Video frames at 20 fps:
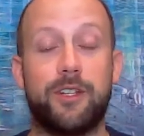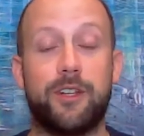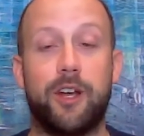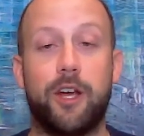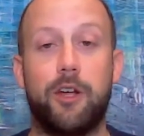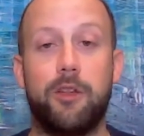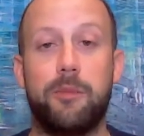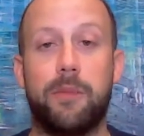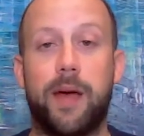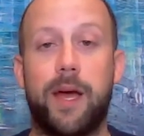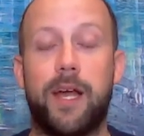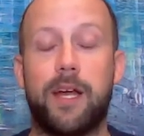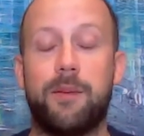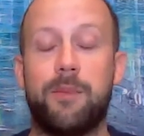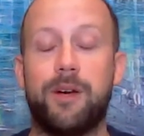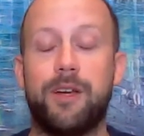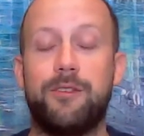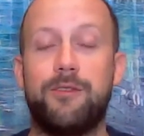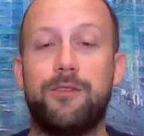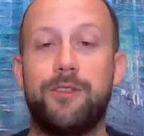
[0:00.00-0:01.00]
They're held back
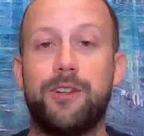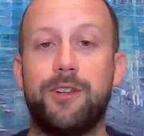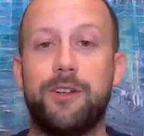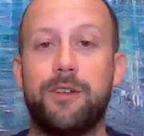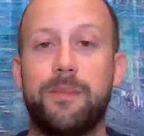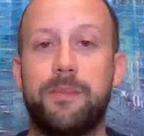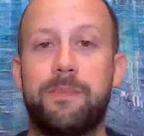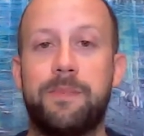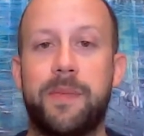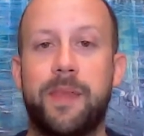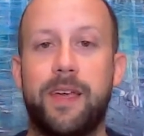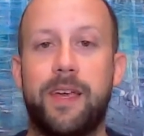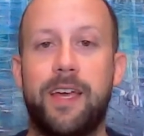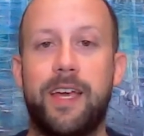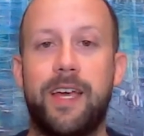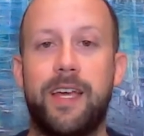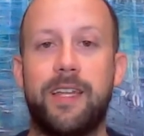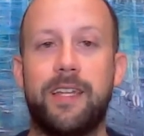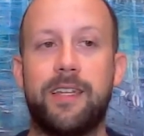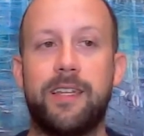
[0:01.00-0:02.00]
by fear,
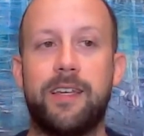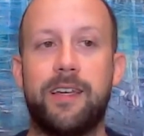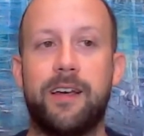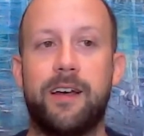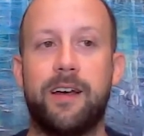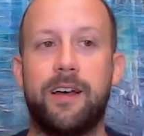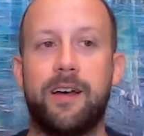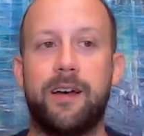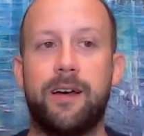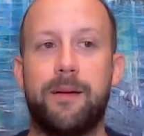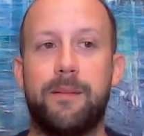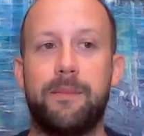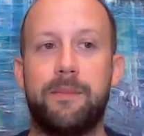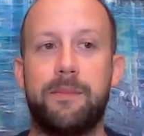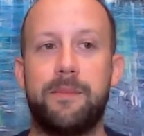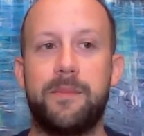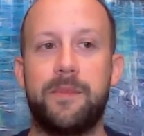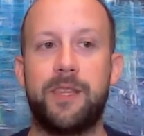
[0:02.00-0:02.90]
and um,